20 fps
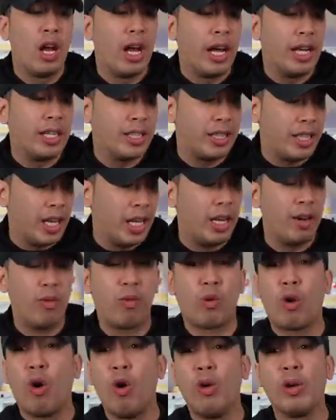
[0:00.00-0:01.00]
Instead of,
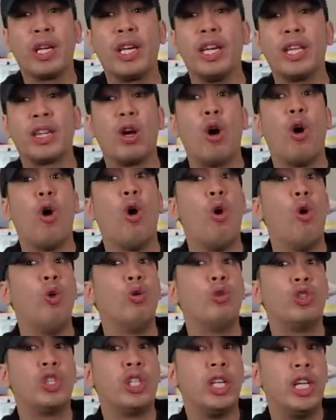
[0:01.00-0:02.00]
we're only get the
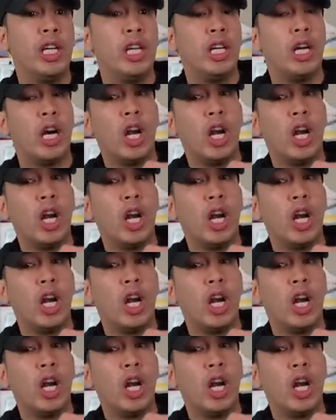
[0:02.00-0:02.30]
O G